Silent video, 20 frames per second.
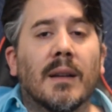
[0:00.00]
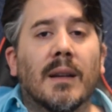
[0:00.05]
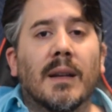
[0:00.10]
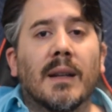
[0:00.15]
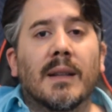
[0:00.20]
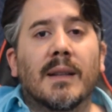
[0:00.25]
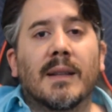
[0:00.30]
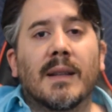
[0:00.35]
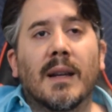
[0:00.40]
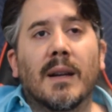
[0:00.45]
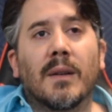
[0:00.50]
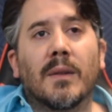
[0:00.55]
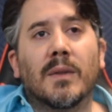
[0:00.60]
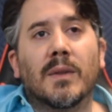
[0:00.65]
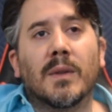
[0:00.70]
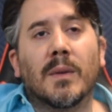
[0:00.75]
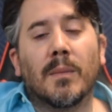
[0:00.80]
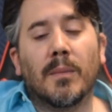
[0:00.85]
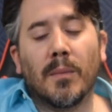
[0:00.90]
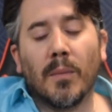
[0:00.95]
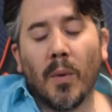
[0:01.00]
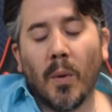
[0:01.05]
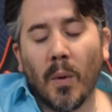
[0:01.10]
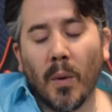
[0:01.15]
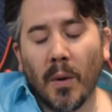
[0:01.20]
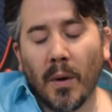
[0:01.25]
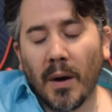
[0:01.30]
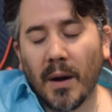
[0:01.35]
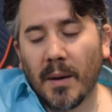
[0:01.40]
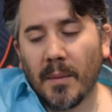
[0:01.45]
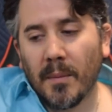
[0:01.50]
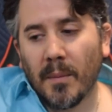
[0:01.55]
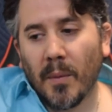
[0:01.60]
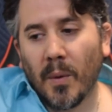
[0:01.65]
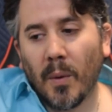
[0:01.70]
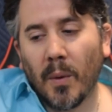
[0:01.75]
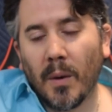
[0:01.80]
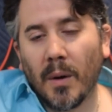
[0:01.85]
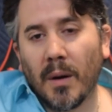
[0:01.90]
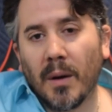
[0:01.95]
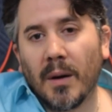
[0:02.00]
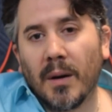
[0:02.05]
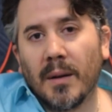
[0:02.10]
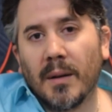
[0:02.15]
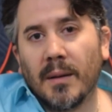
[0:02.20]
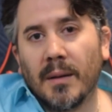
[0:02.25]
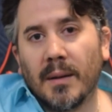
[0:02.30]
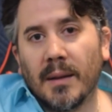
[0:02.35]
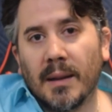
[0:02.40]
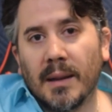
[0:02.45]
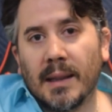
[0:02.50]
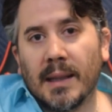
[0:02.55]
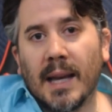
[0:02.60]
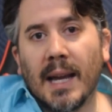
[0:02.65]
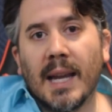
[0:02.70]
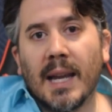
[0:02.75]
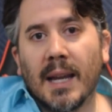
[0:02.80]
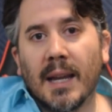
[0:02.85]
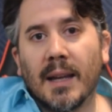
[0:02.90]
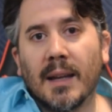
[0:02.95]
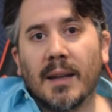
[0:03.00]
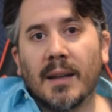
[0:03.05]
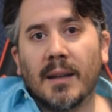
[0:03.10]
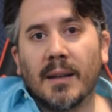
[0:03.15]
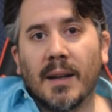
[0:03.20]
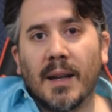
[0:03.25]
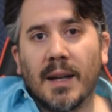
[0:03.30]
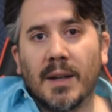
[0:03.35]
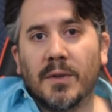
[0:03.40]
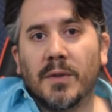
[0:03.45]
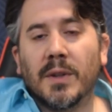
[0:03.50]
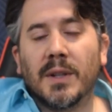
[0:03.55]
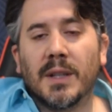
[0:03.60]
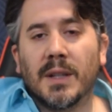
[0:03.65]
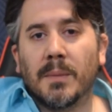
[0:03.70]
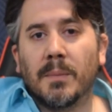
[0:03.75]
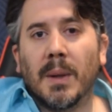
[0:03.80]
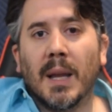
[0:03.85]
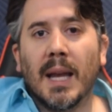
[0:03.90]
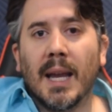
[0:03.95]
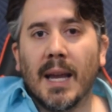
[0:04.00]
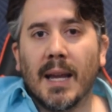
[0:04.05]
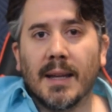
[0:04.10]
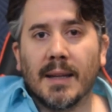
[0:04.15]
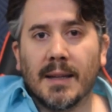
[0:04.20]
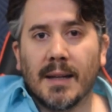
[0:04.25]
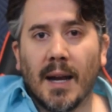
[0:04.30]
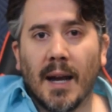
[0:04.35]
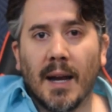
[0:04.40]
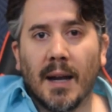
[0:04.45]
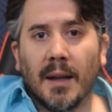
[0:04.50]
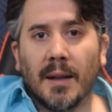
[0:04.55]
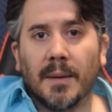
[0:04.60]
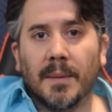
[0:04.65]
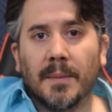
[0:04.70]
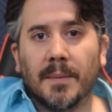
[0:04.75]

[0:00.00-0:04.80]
it sounds more and more like Hendrix's playing style.